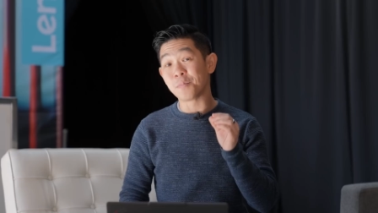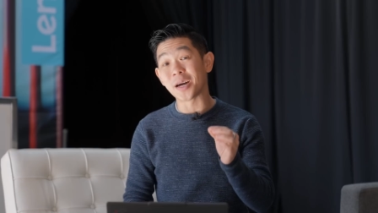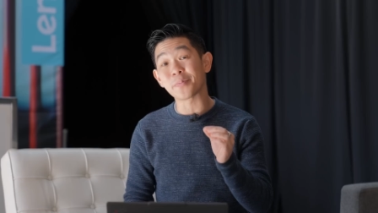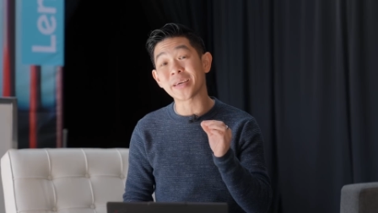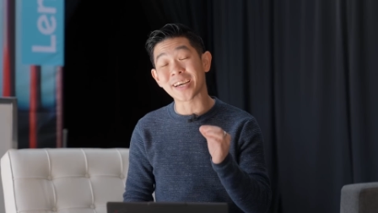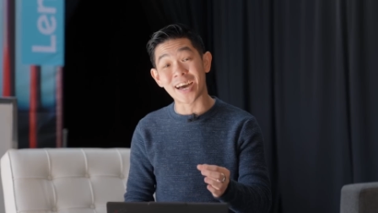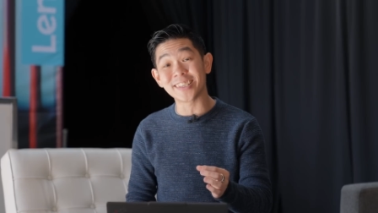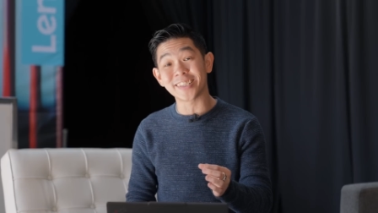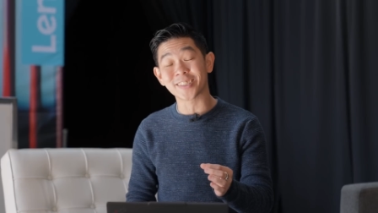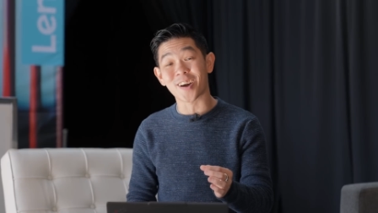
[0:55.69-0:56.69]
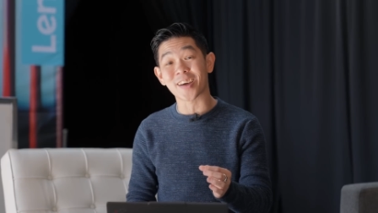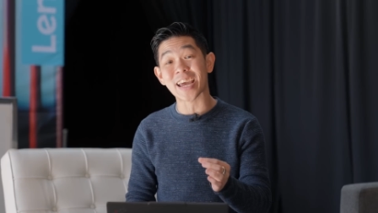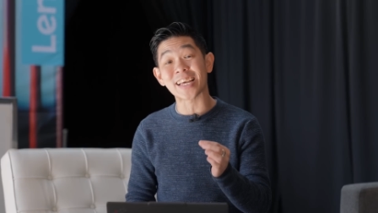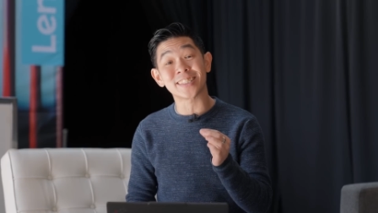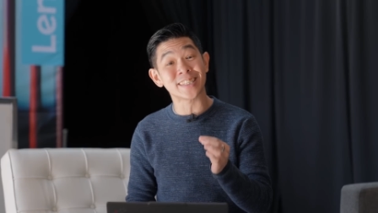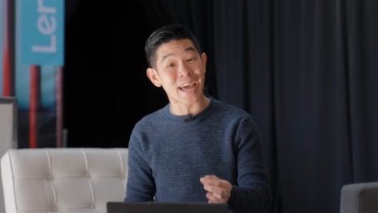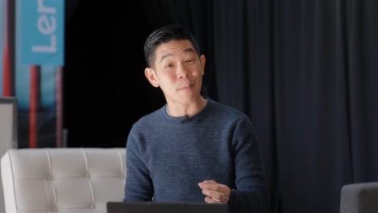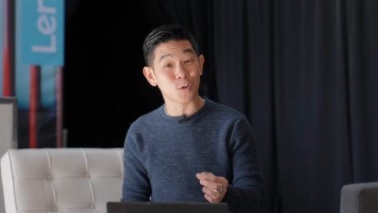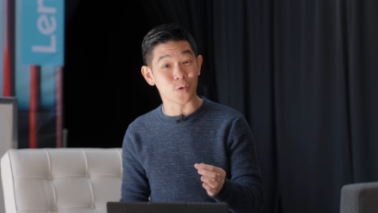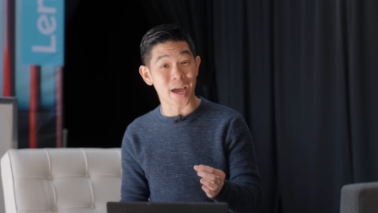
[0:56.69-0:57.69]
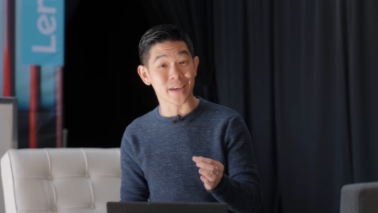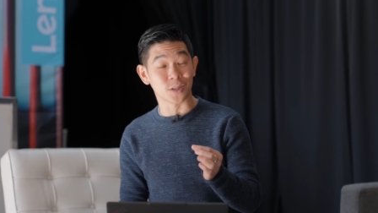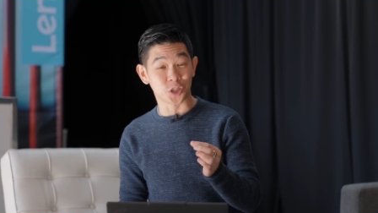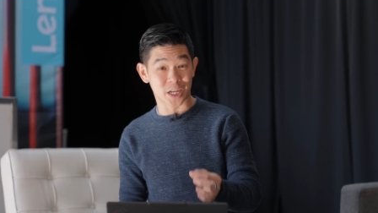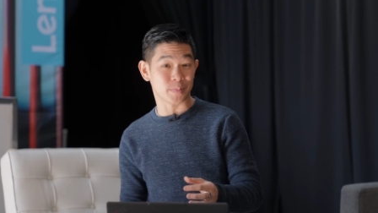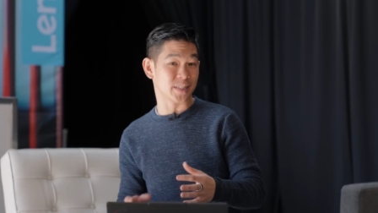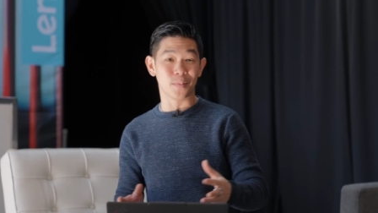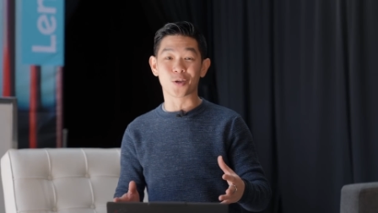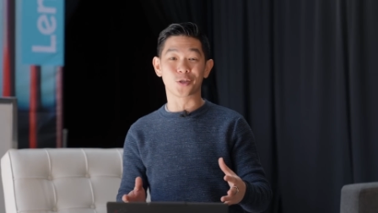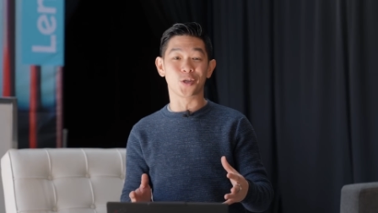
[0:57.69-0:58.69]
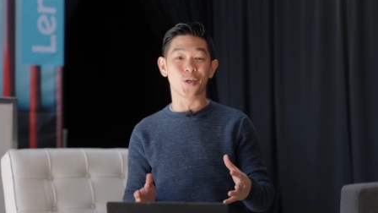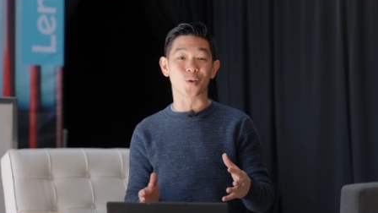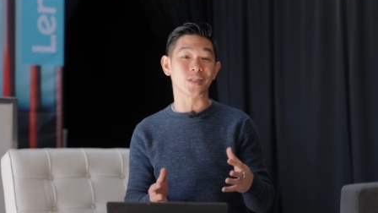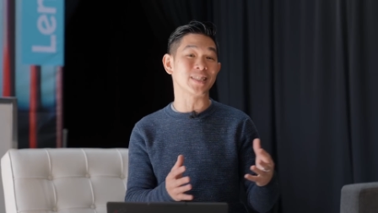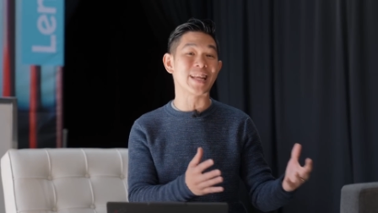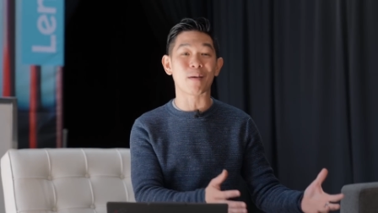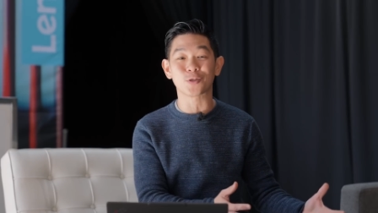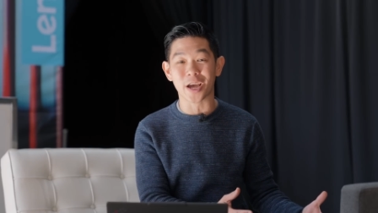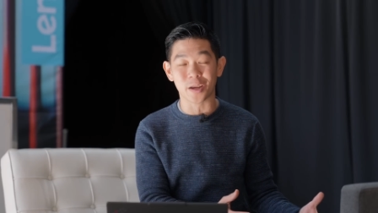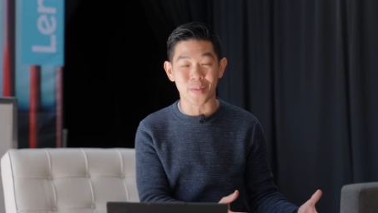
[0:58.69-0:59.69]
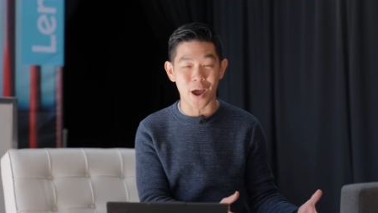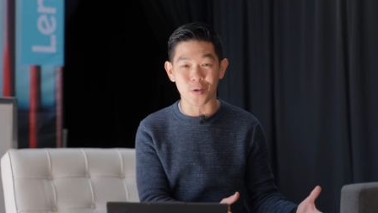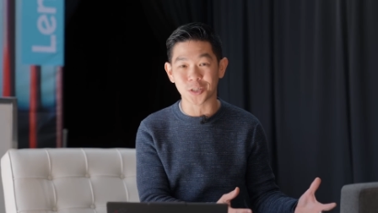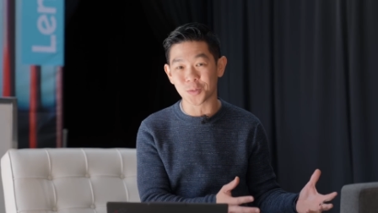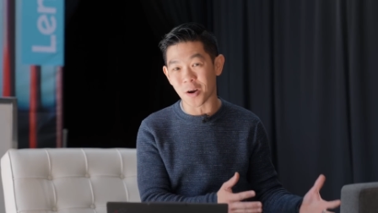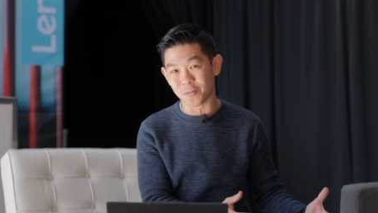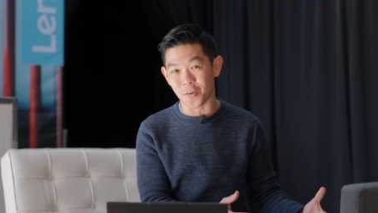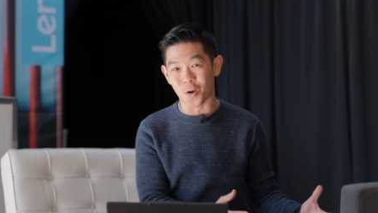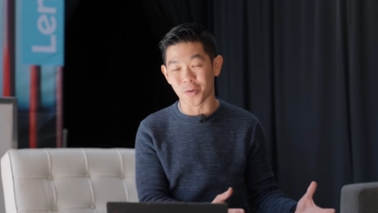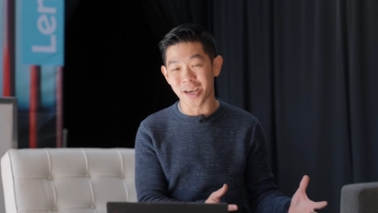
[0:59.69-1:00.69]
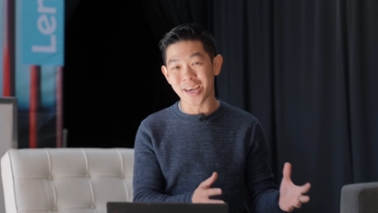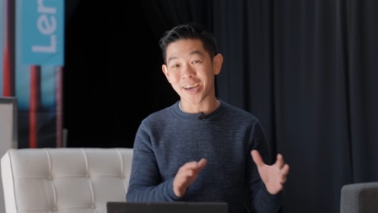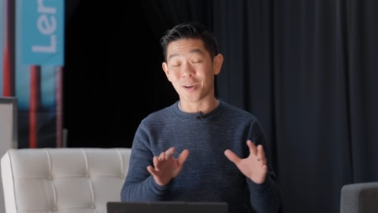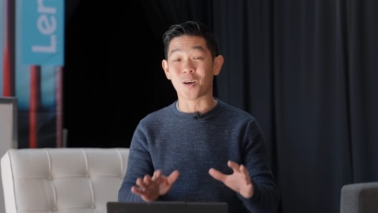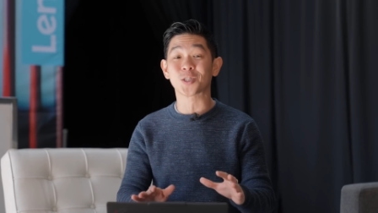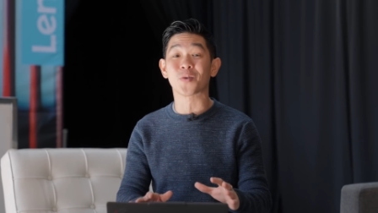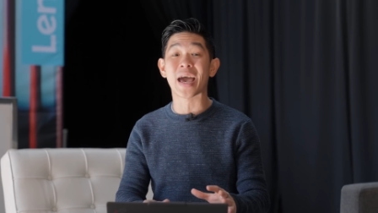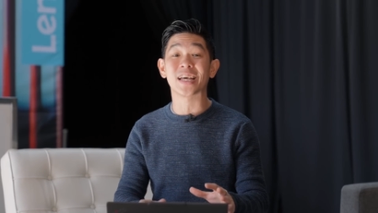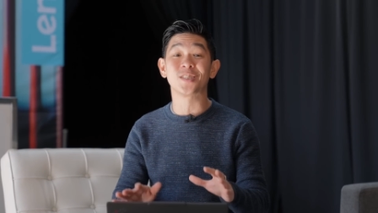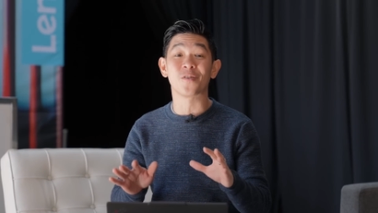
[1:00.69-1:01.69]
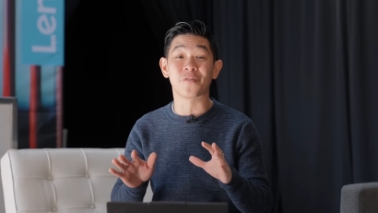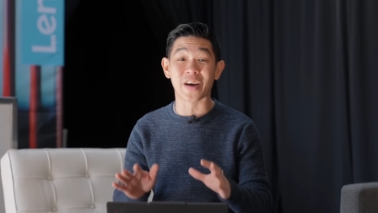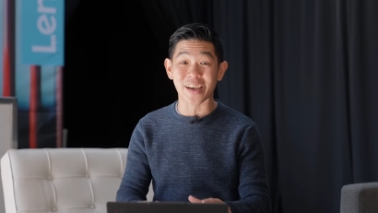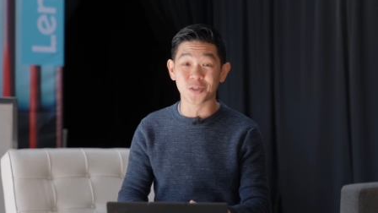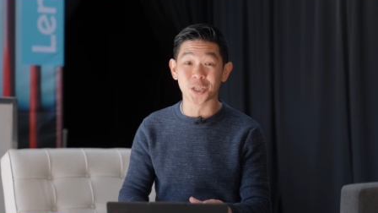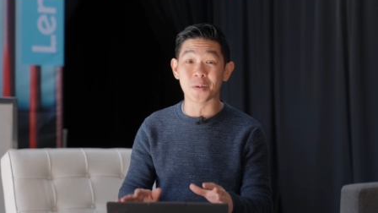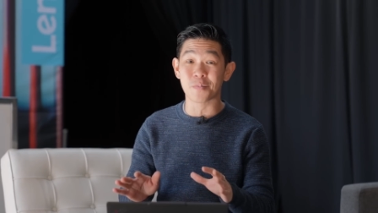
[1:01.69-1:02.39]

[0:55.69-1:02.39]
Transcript: but because it's got a Snapdragon chip similar to your Snapdragon-powered smartphone, it also has has 5G